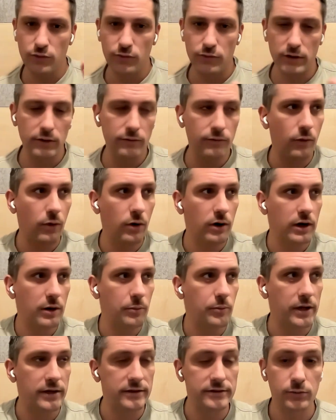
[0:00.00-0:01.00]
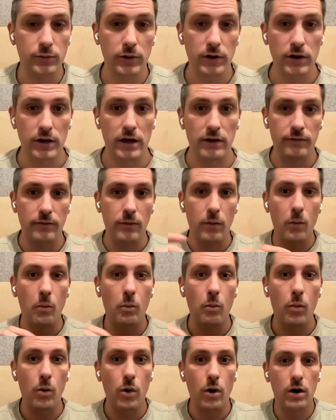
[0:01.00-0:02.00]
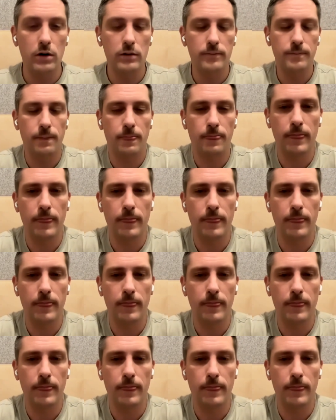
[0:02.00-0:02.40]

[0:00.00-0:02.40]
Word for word: 3, 4 campaigns where you have more